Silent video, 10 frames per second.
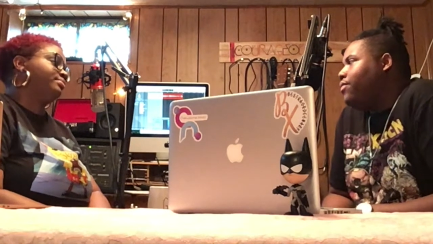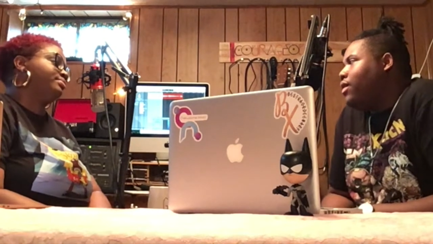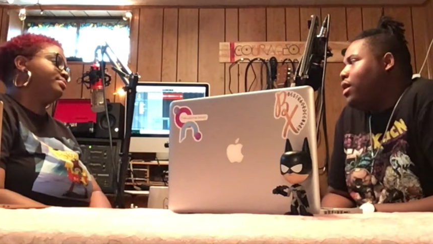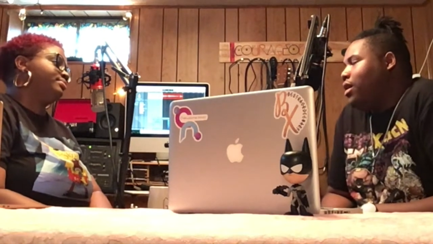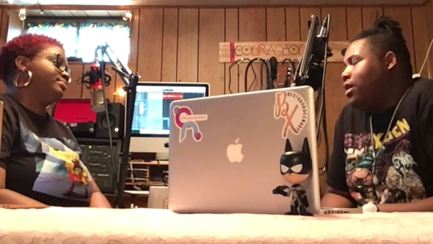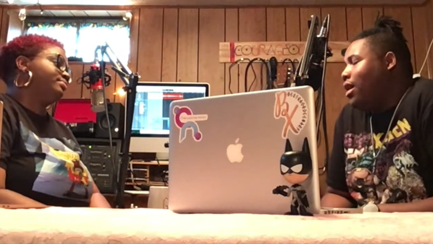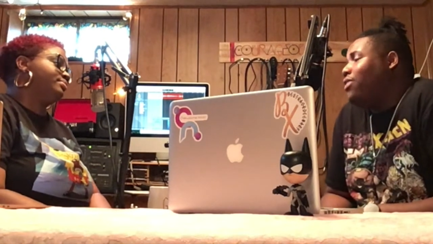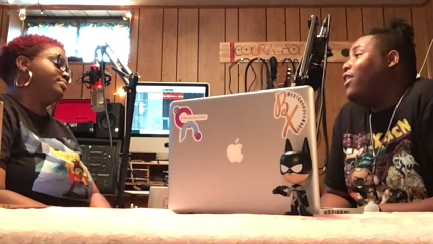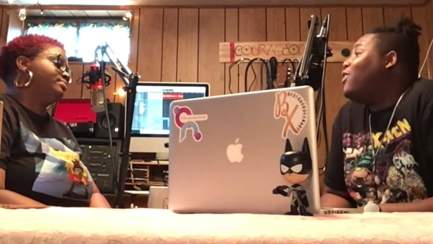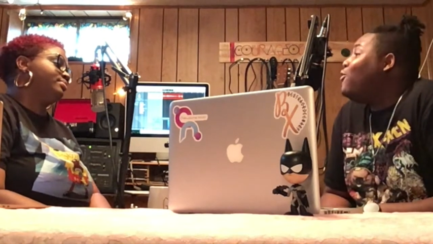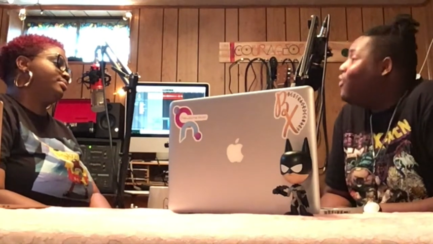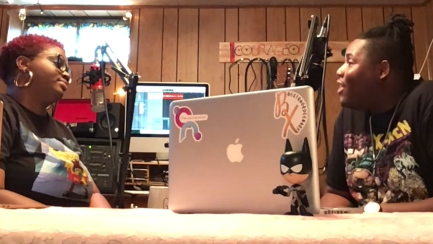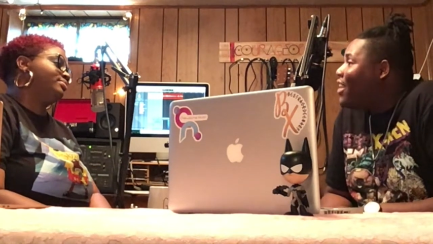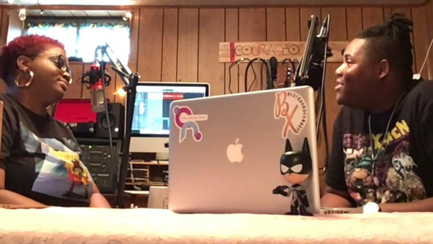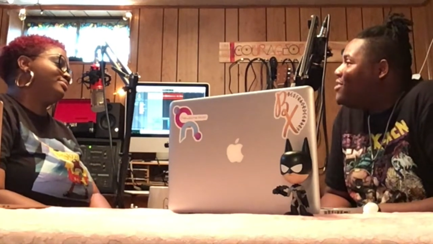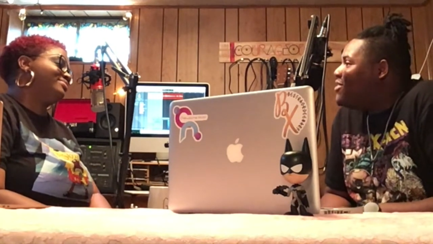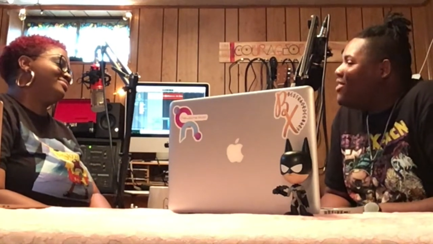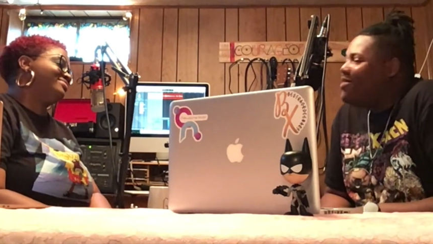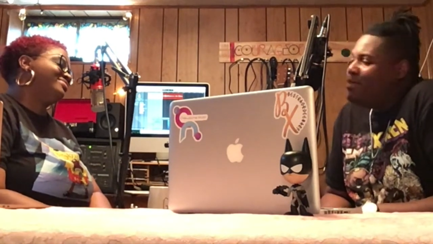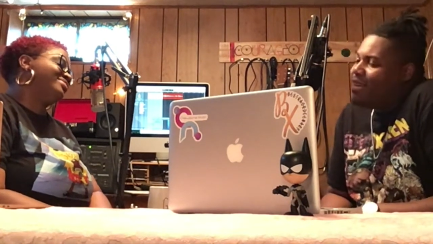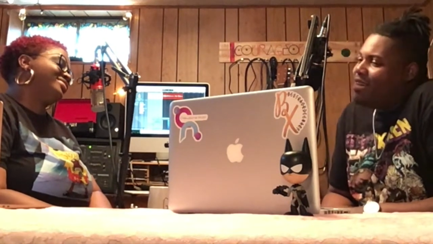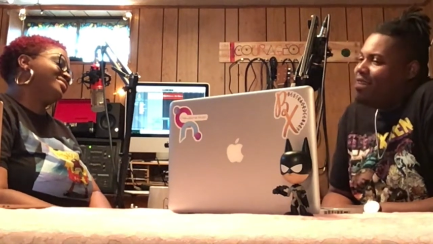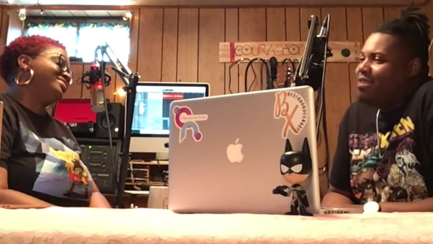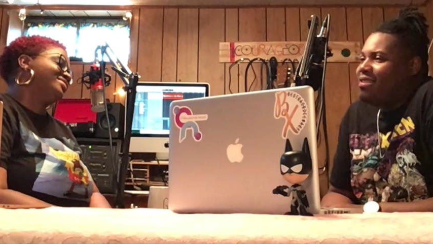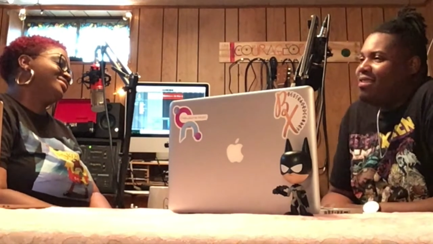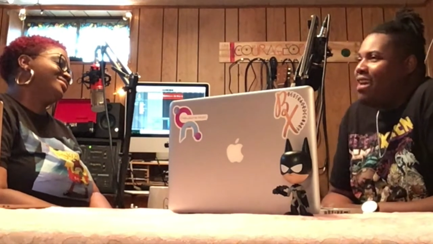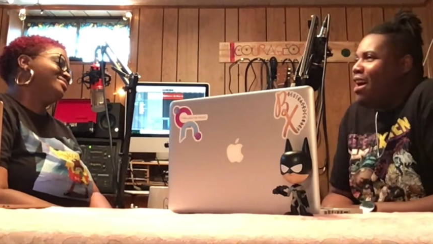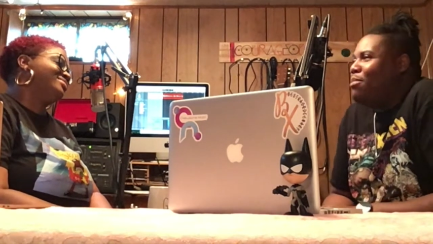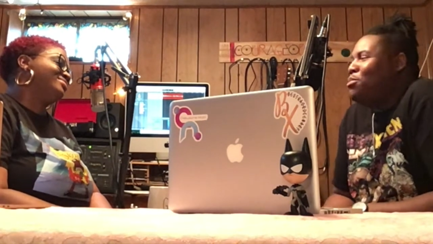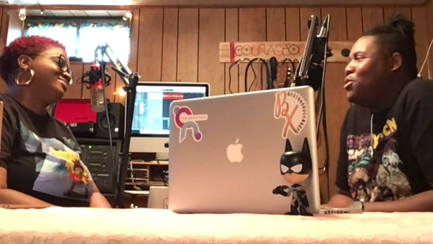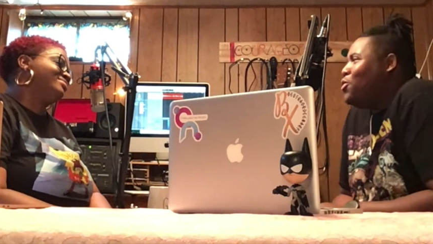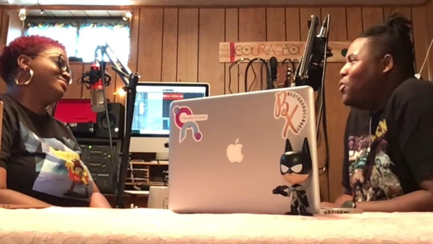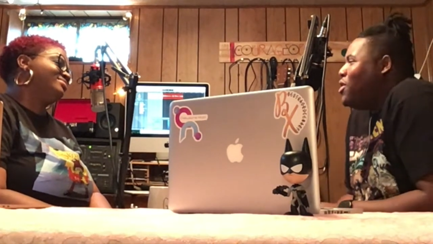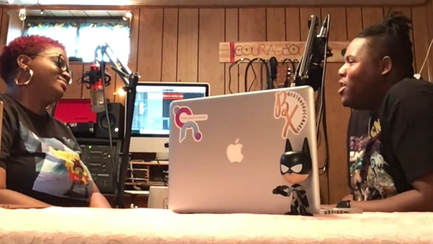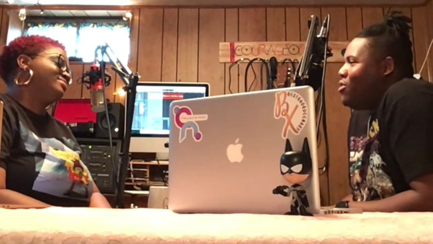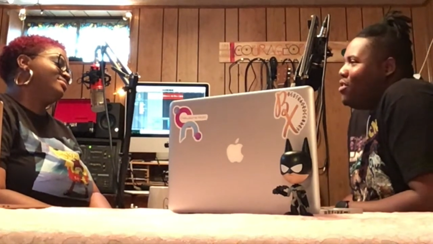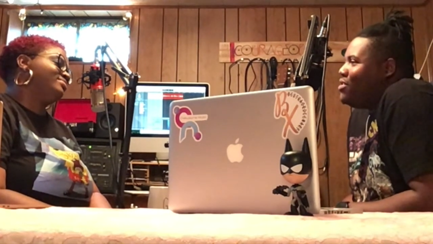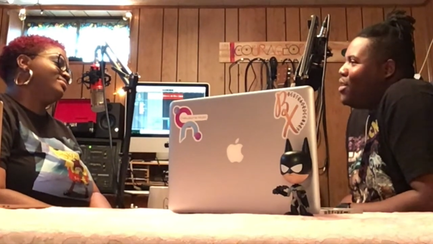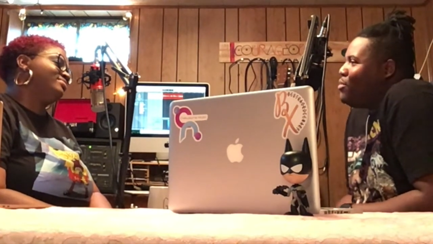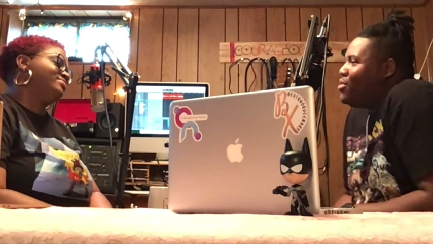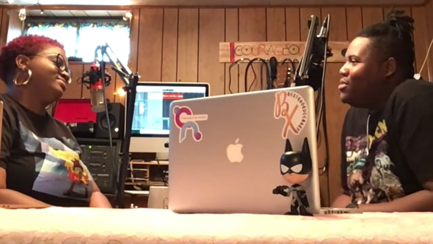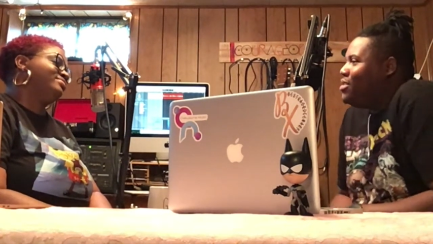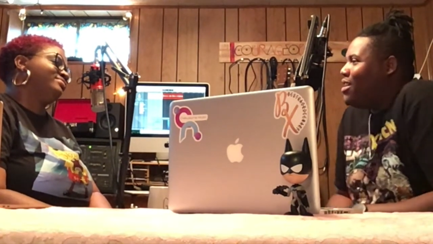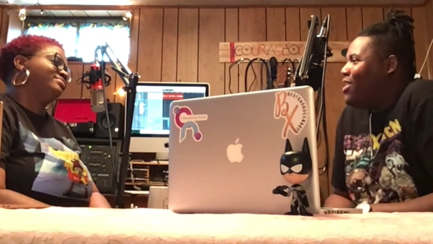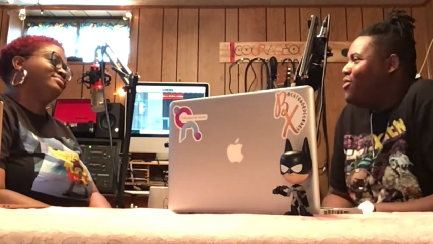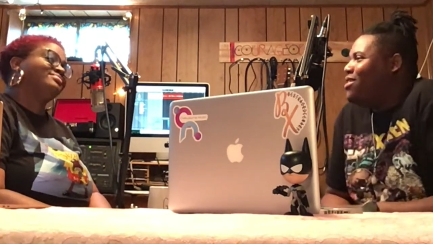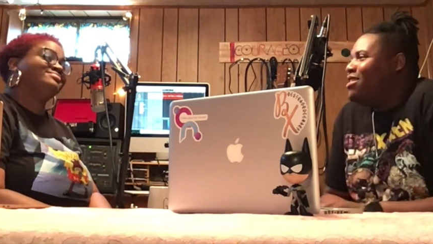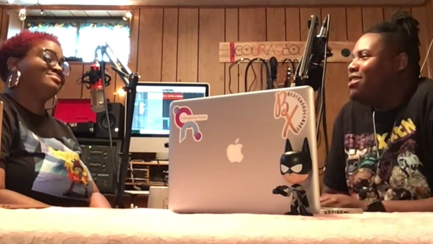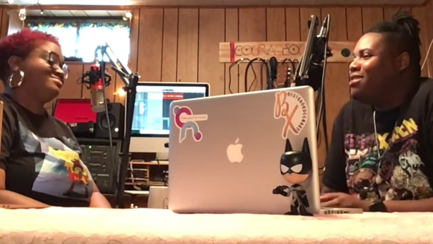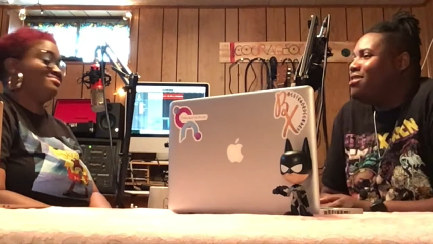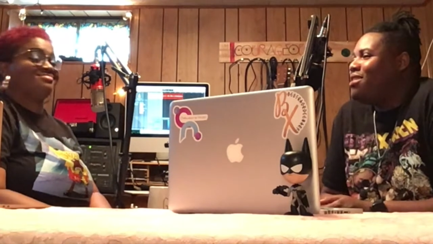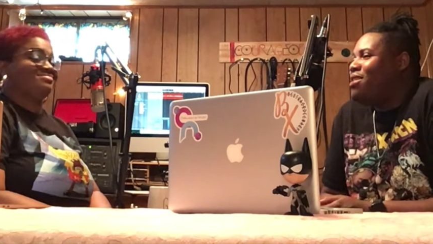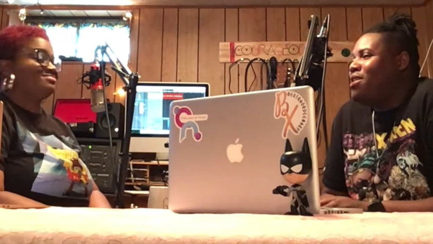Speaker 1: then I thank you for that too. Because I'm nowhere near the same person that I was